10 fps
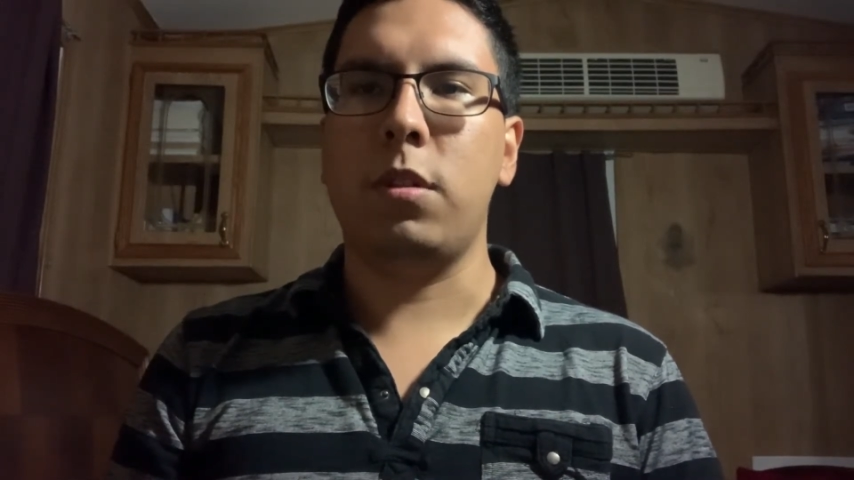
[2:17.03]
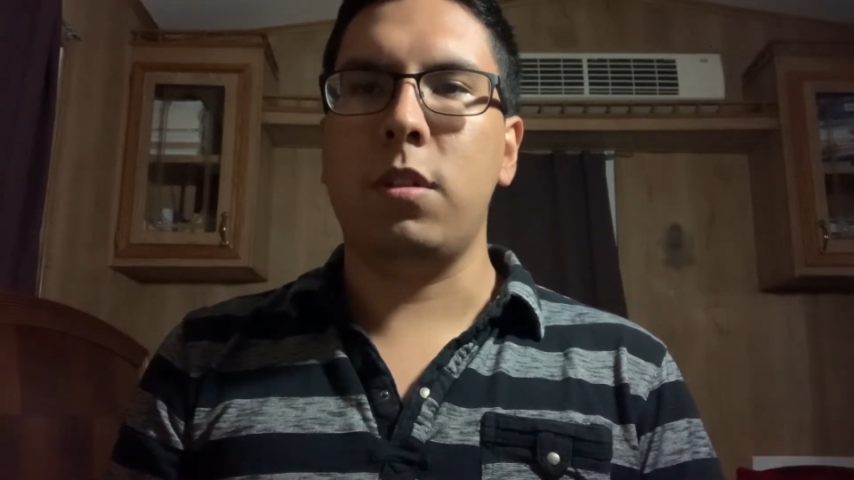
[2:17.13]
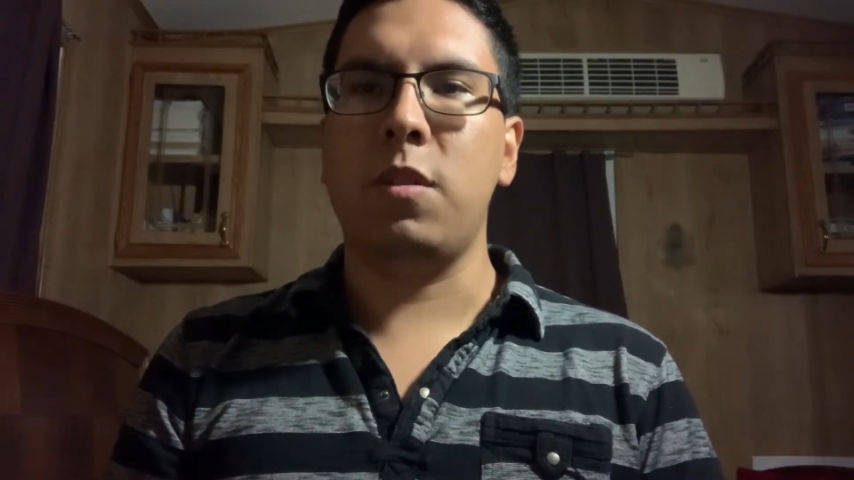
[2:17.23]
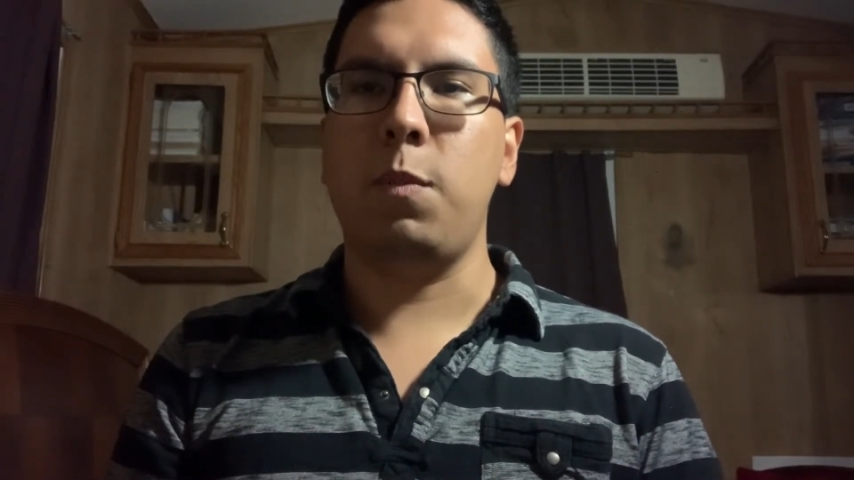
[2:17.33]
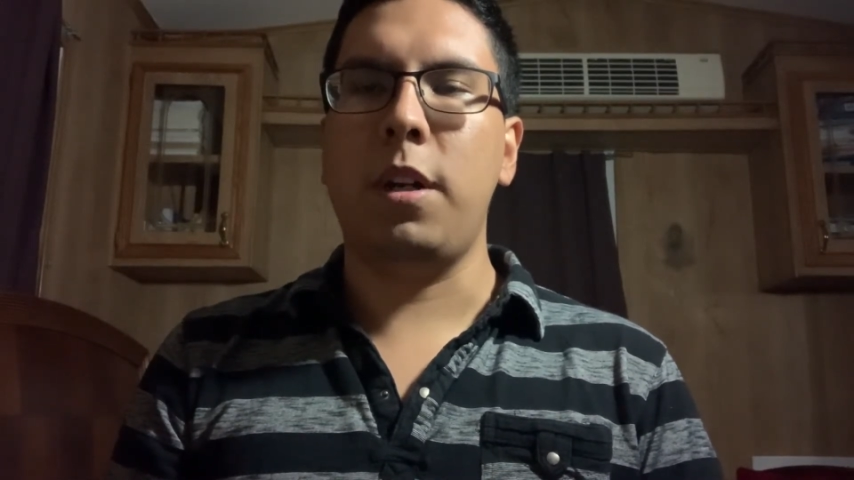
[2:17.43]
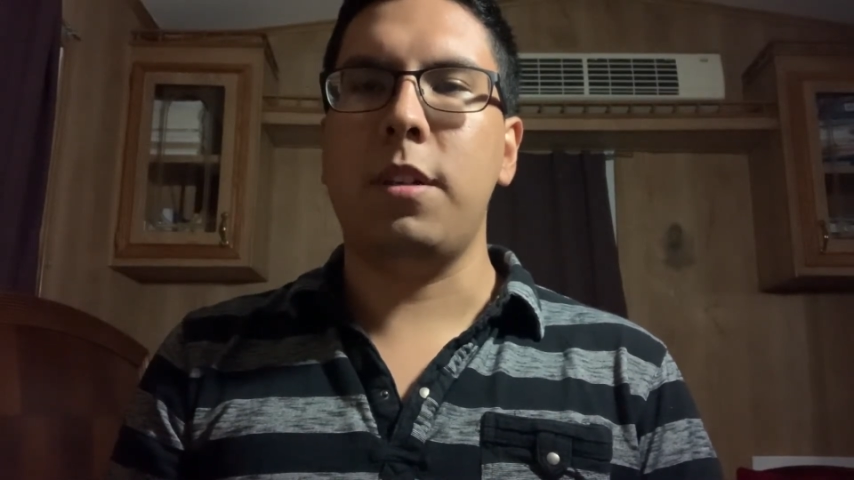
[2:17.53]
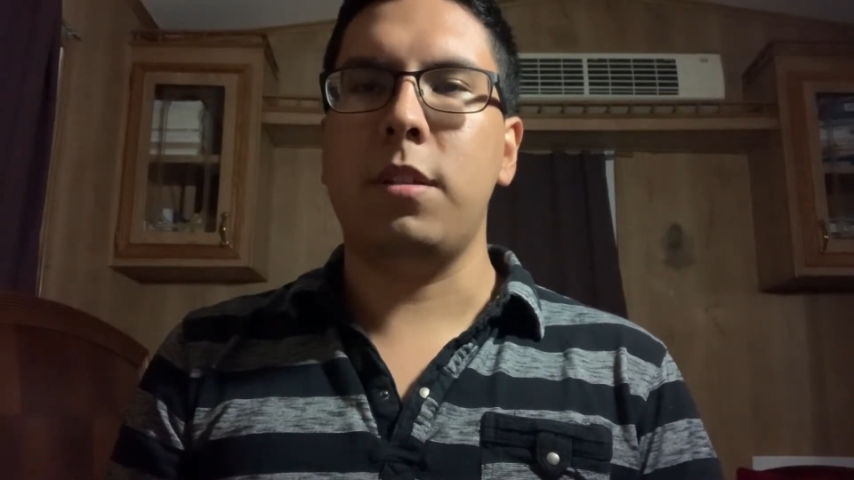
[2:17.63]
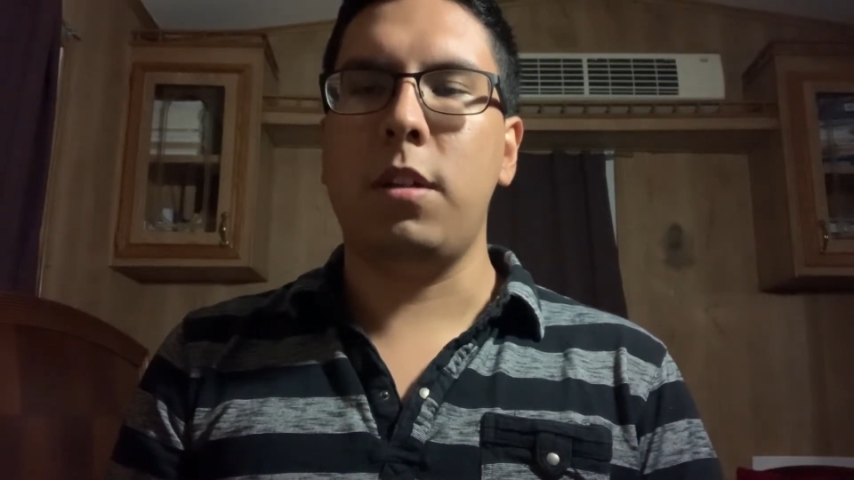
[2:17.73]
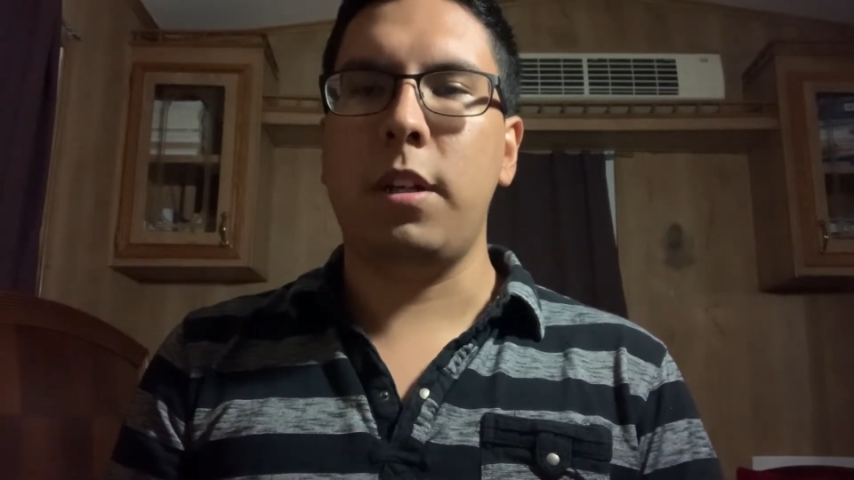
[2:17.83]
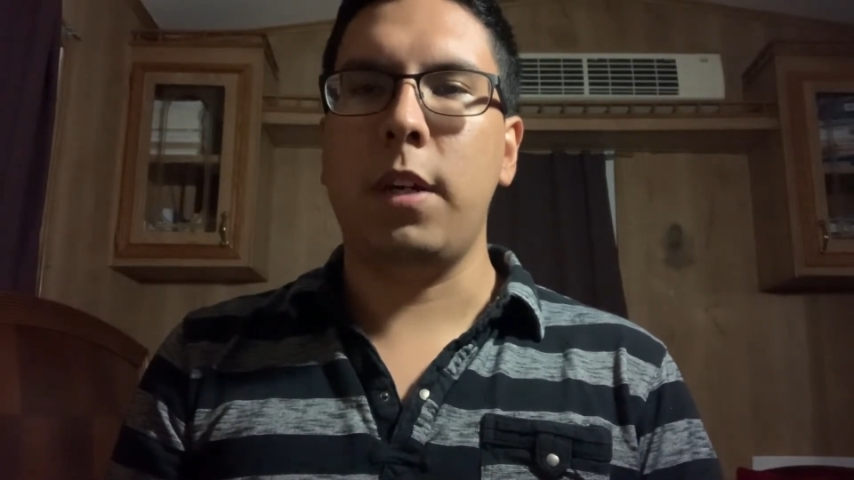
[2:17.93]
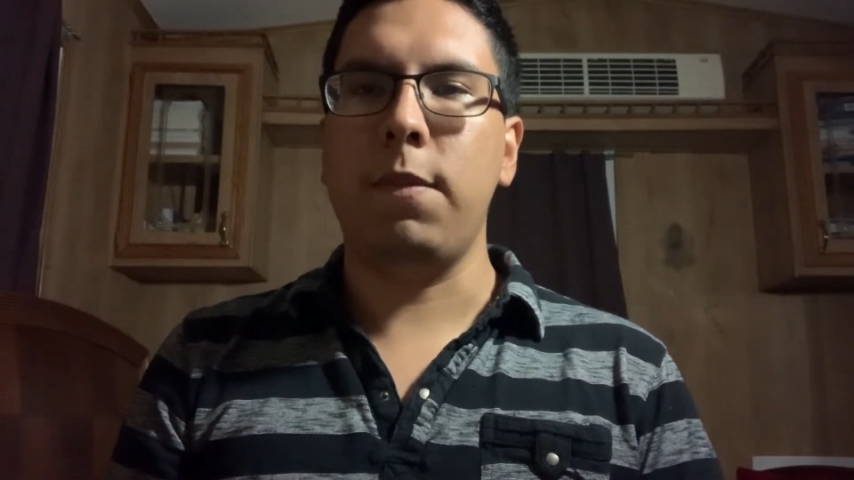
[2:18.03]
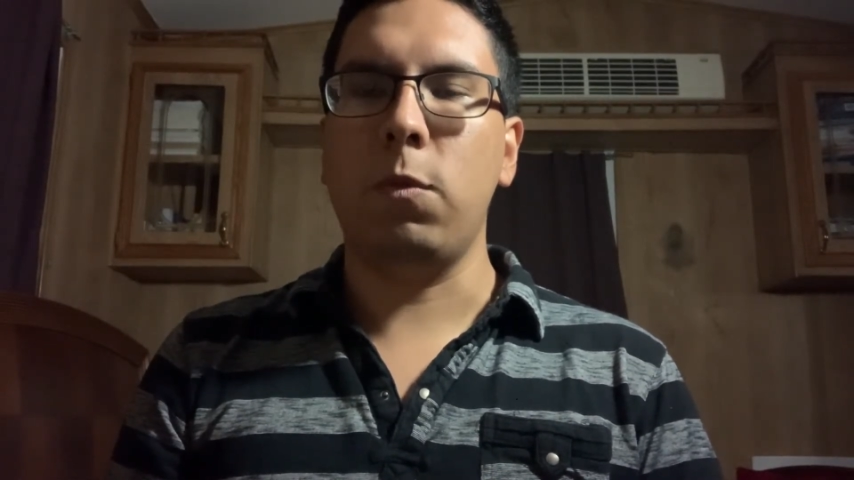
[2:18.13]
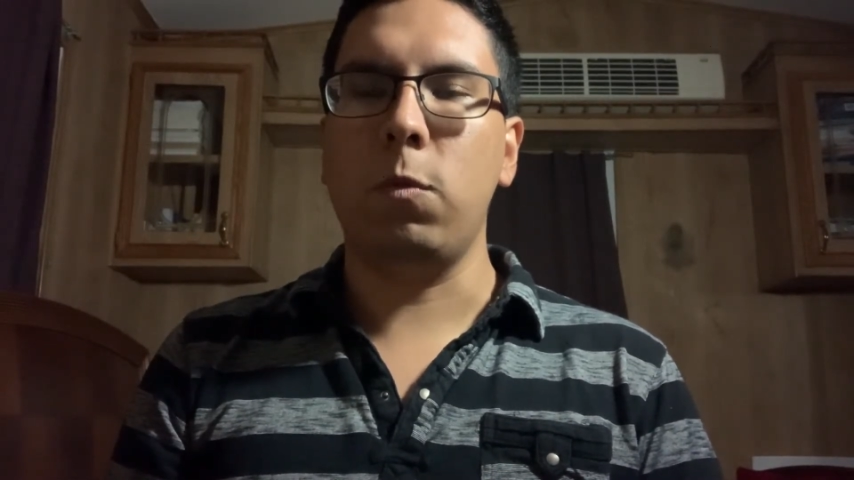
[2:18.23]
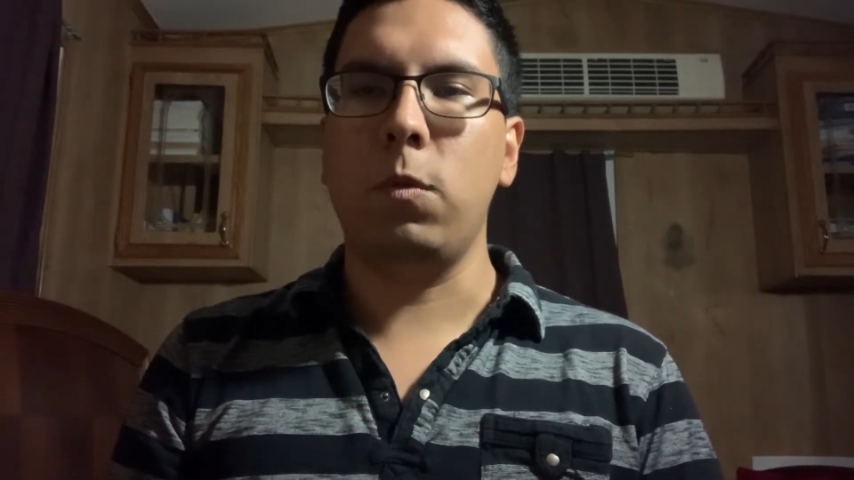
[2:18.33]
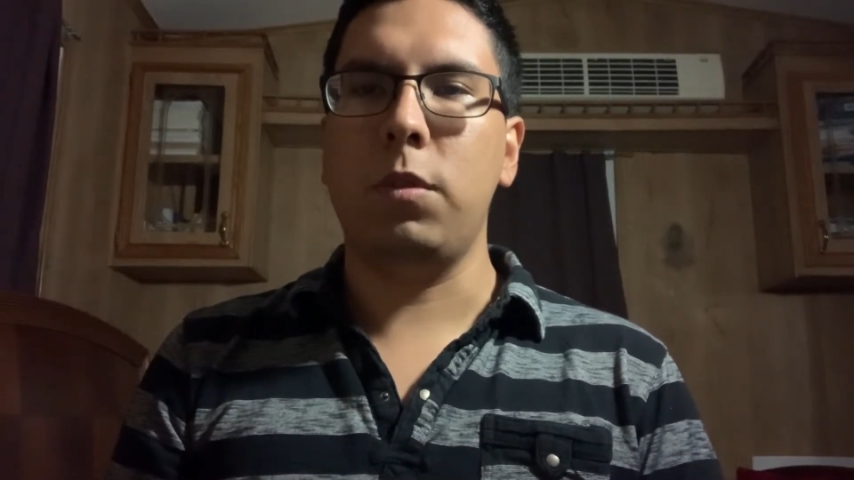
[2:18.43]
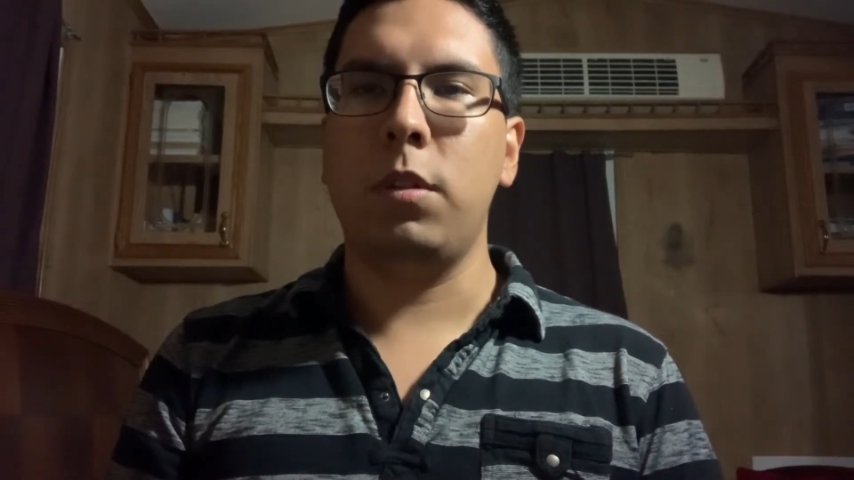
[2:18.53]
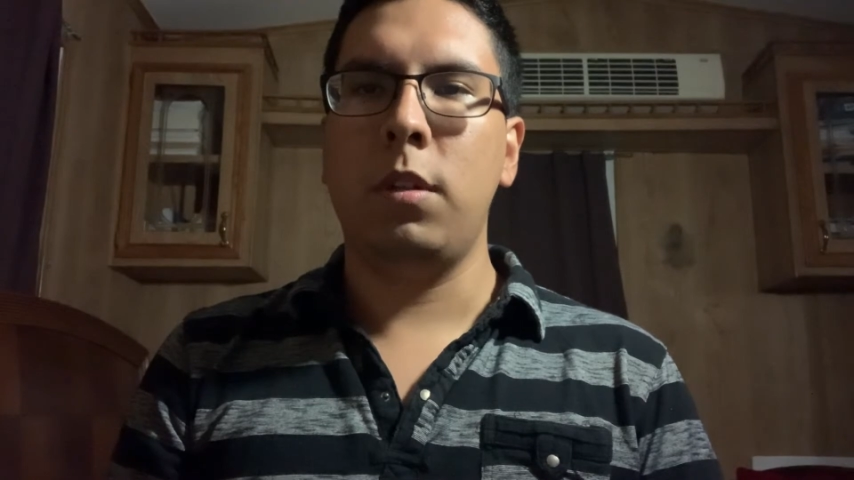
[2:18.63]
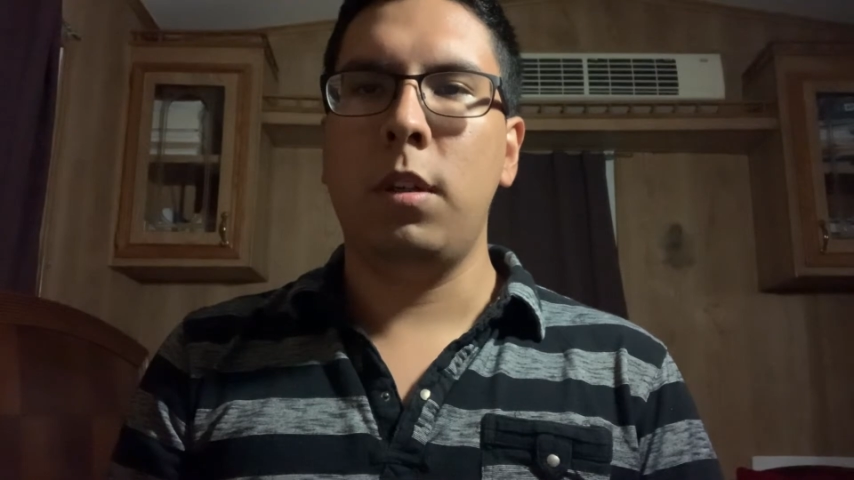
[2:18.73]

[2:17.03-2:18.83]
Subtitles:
just as bad as not having rules,